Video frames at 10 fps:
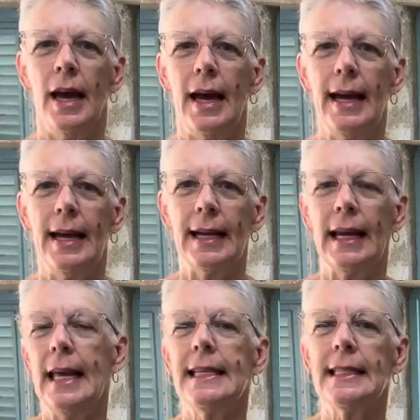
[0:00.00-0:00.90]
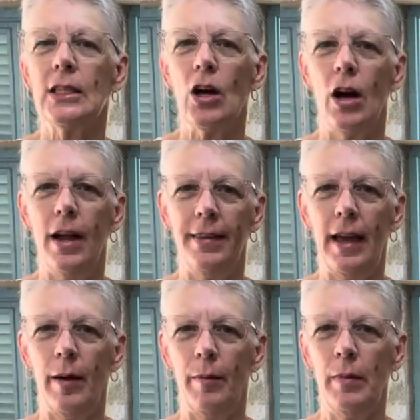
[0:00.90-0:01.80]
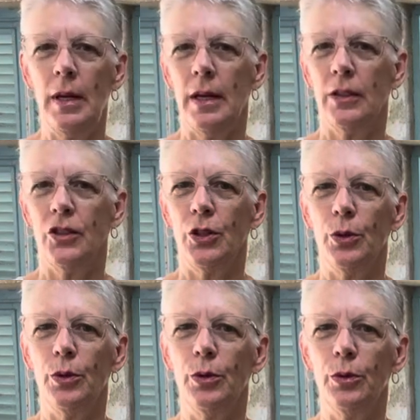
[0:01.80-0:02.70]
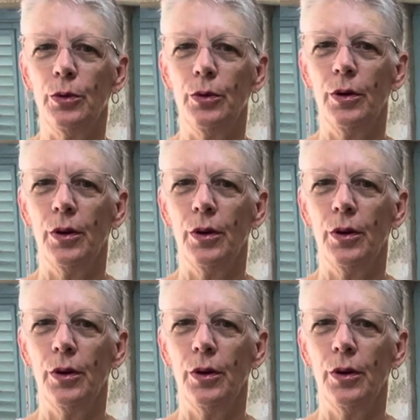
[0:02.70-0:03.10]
uh, glazes on them to